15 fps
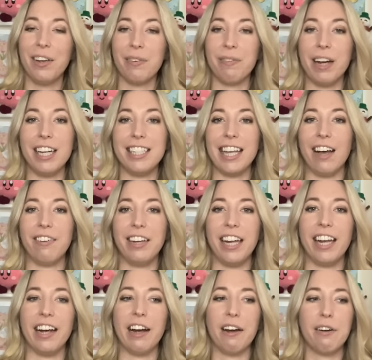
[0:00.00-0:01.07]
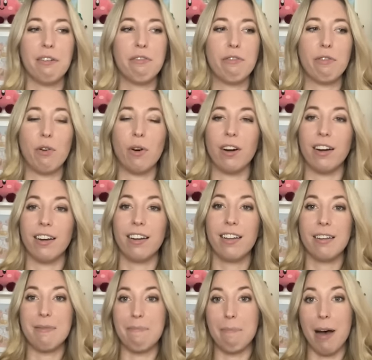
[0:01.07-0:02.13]
right down here for
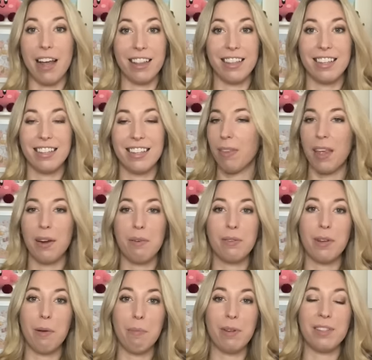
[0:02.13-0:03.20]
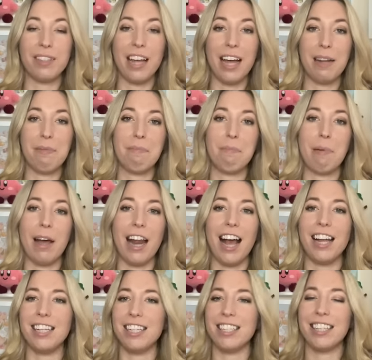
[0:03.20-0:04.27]
months and it was almost done but
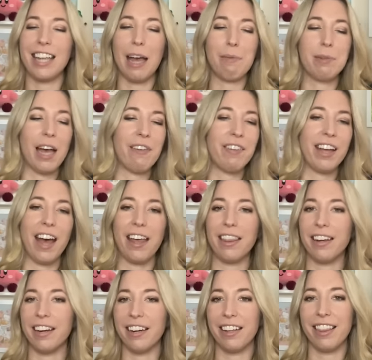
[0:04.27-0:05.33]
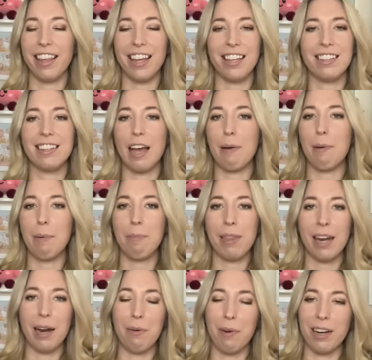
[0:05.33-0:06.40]
I just kept having other things come up
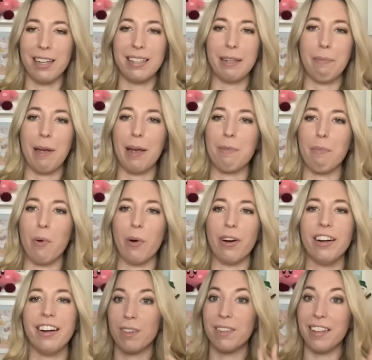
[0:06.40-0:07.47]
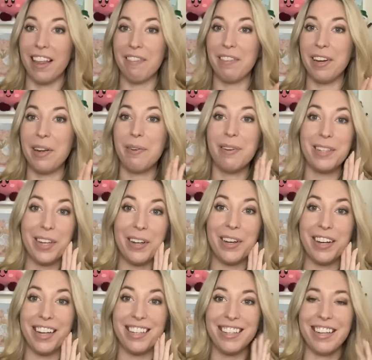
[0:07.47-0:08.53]
that I wanted to make more so that video was a
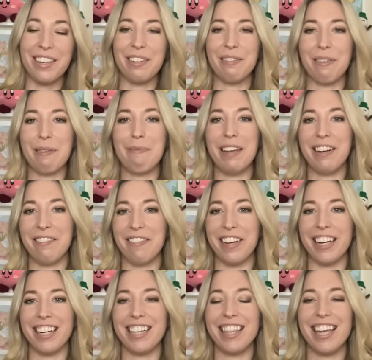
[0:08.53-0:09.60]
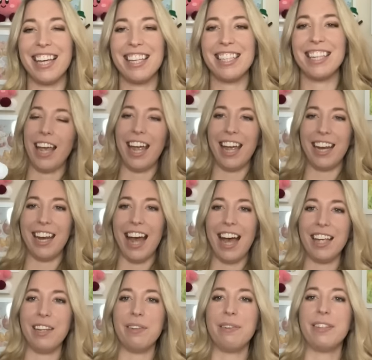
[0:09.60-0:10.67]
good excuse for me to finish this and I
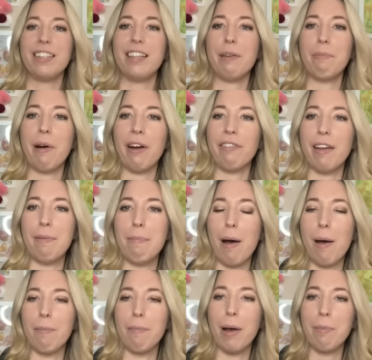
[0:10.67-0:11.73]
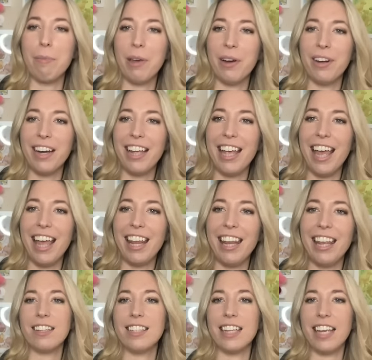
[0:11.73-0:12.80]
used the Parfait Pom Pom yarn
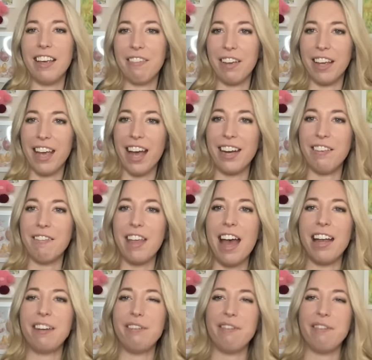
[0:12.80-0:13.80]
again to give it kind of that